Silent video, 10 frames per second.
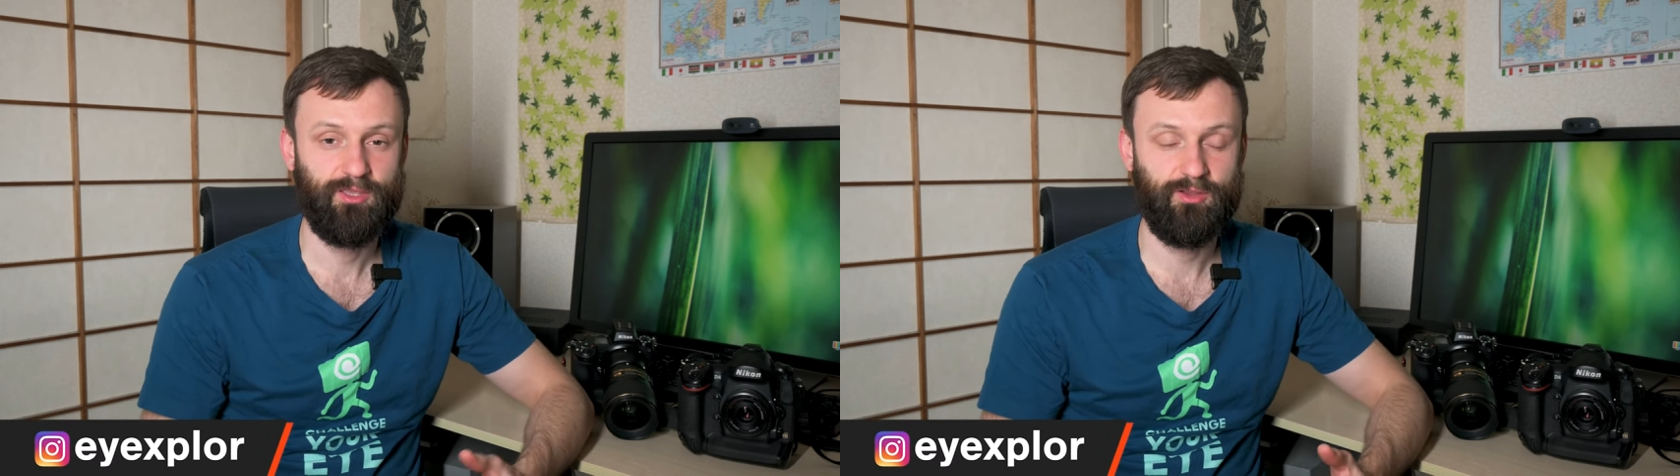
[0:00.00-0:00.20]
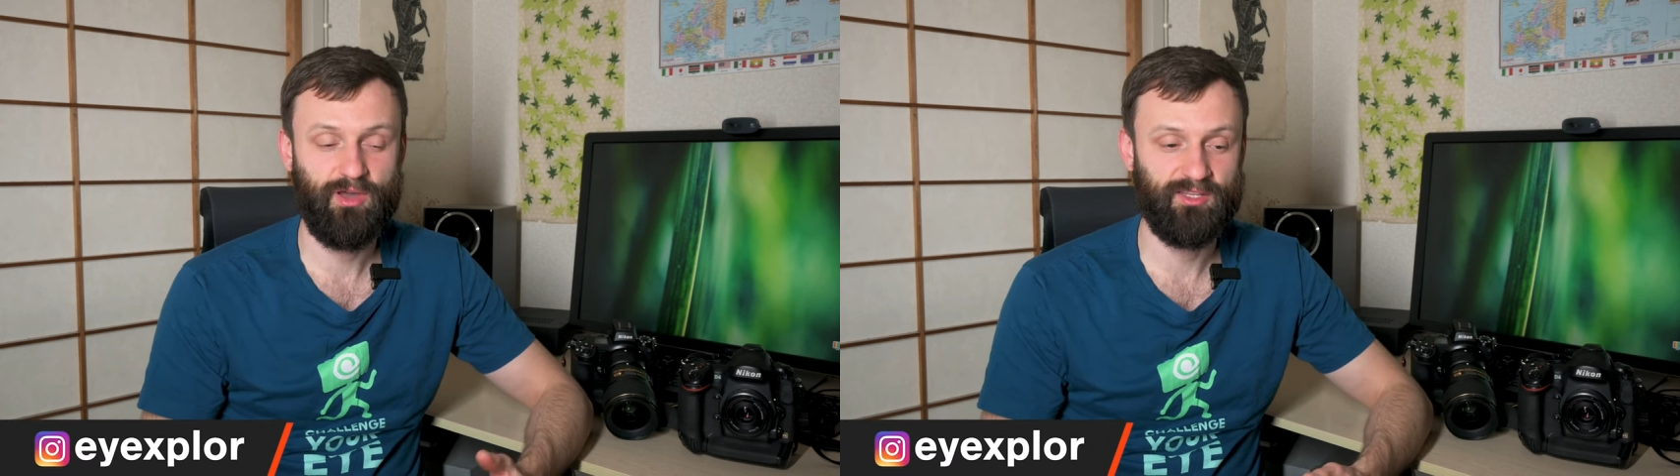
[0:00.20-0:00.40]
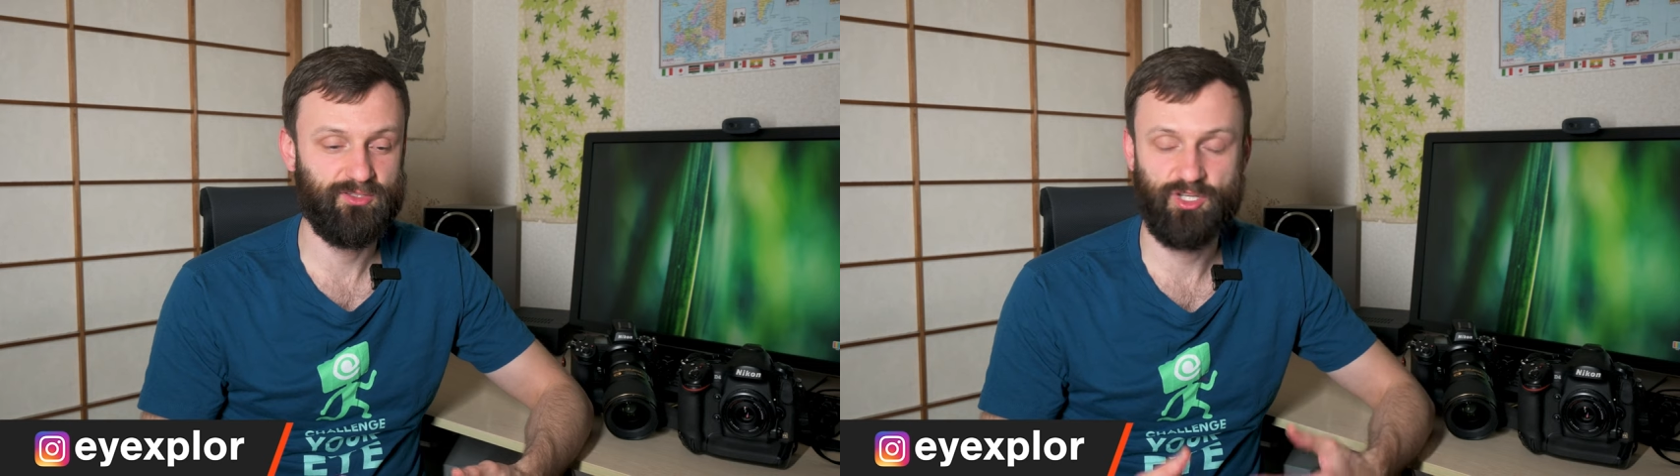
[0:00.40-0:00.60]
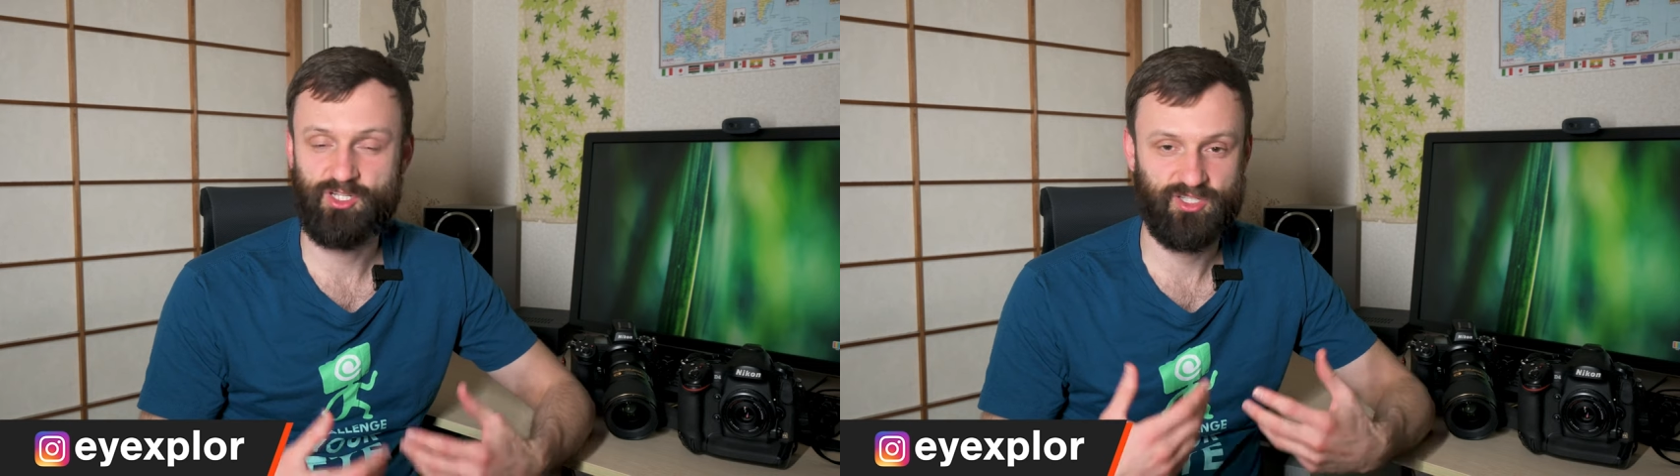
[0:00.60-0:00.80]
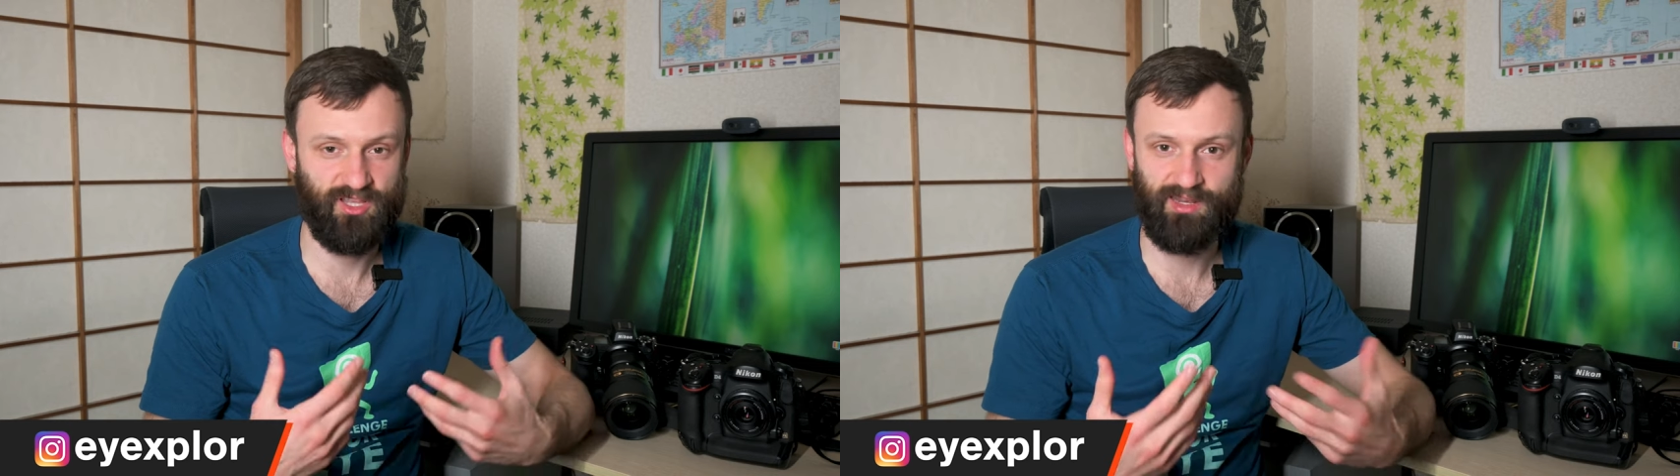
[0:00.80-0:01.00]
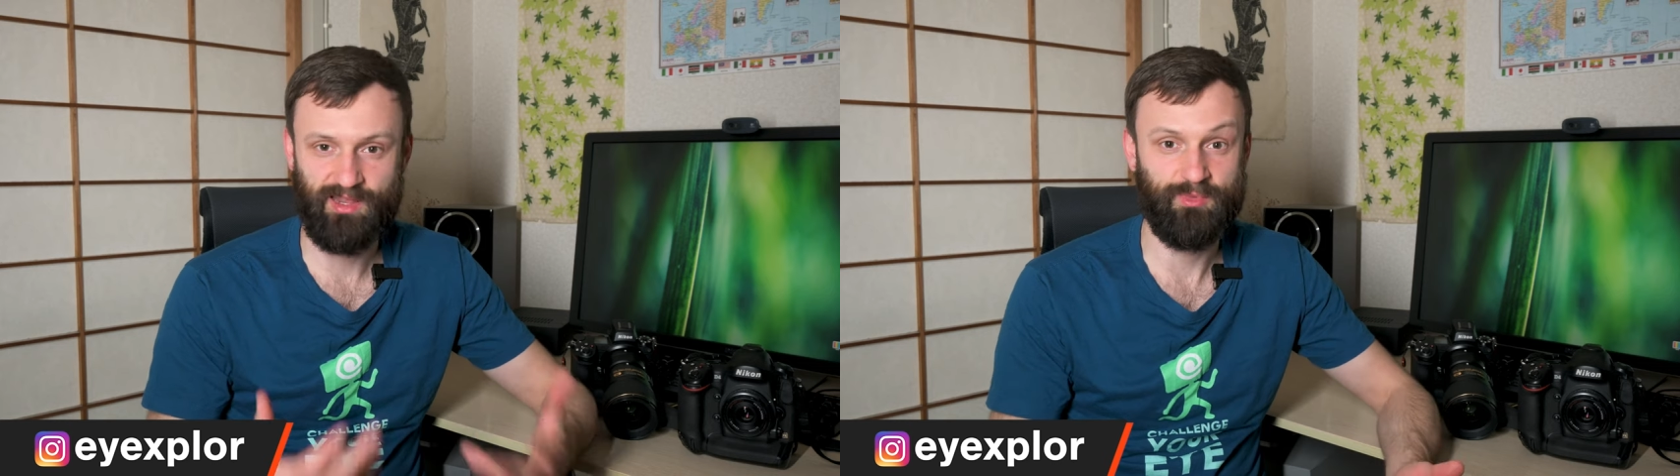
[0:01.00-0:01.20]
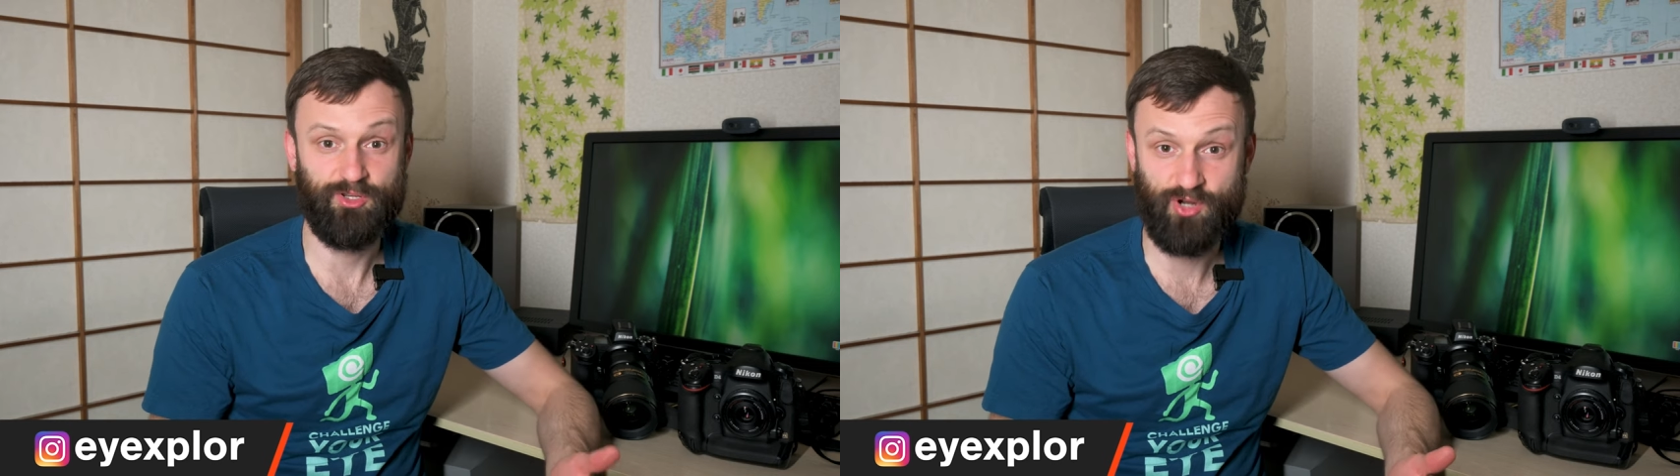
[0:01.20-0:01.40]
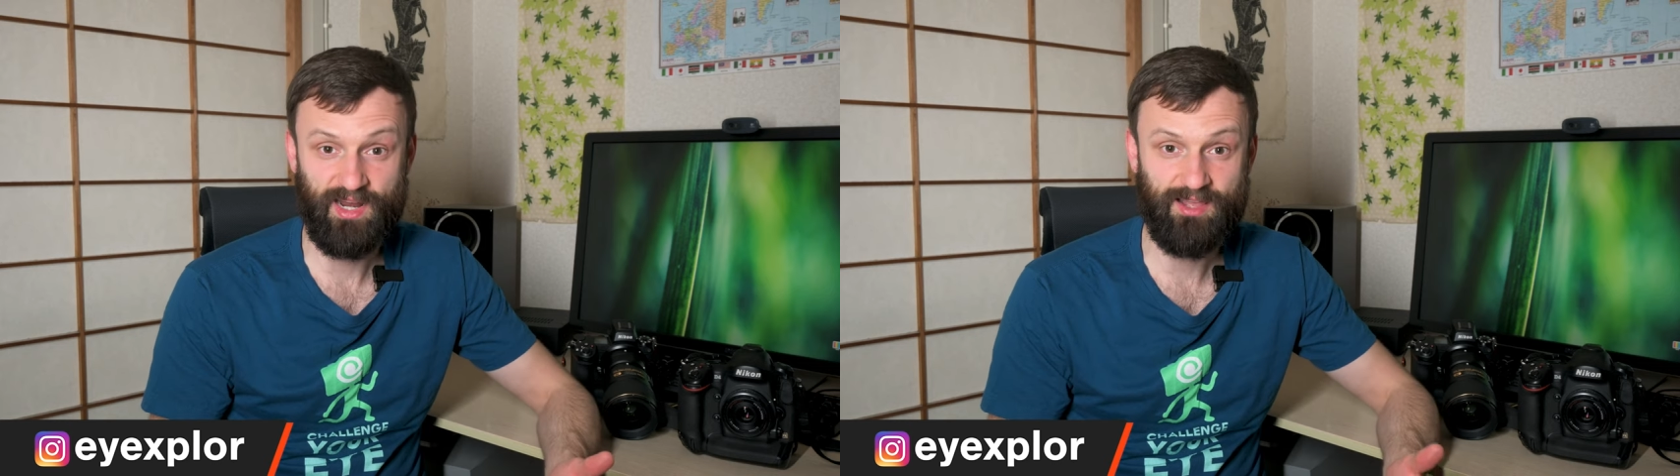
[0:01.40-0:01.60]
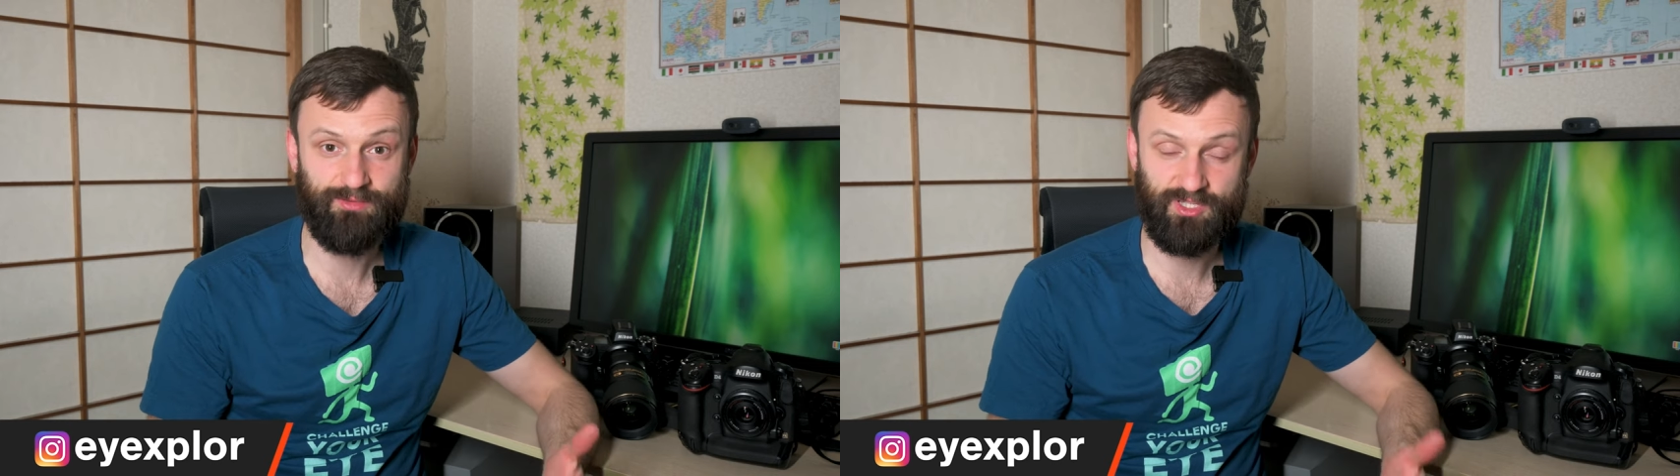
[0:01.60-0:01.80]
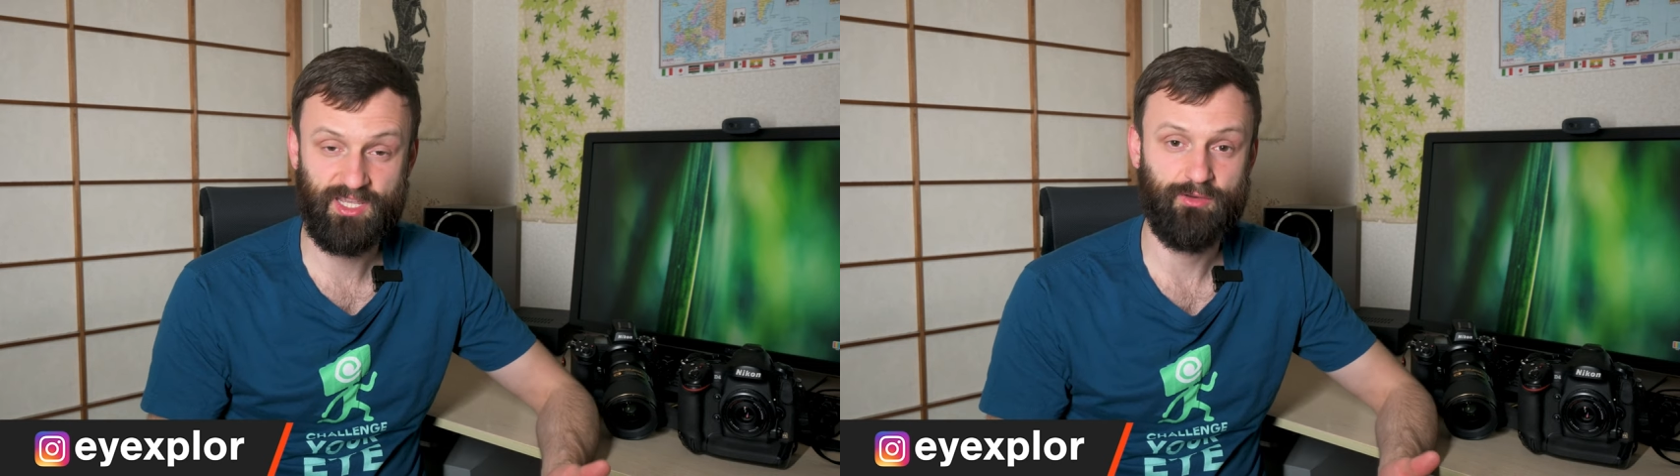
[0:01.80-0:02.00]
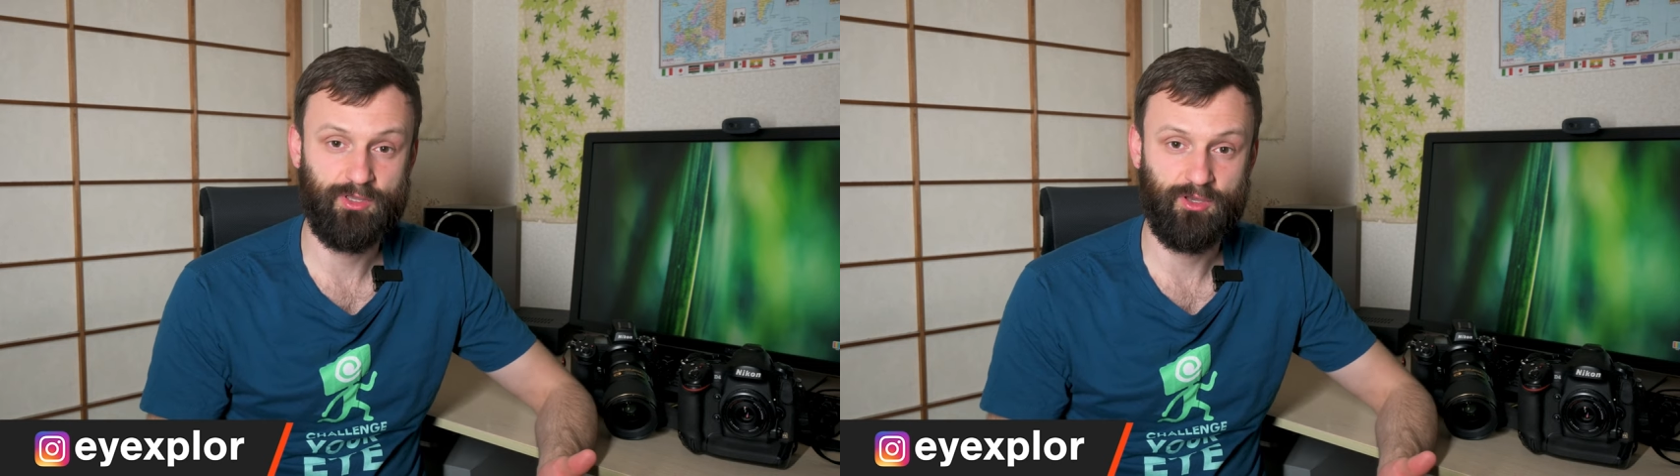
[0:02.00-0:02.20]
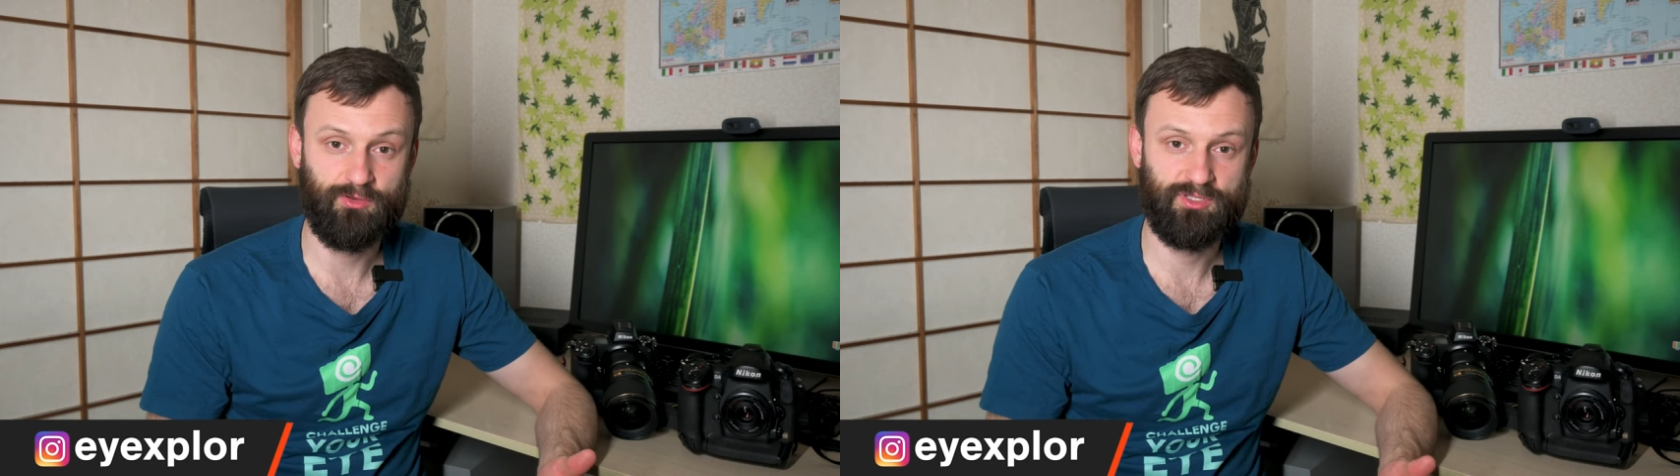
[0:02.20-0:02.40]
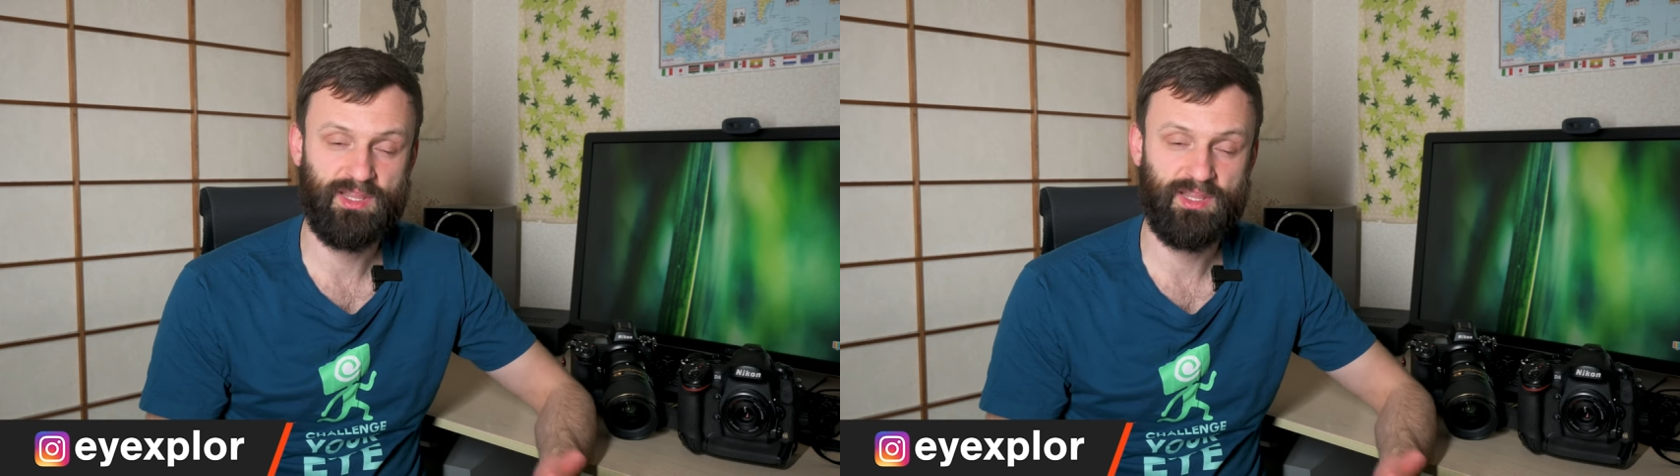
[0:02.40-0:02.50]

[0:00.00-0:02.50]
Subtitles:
You know, I just thought I'm going to try it out and see how it goes.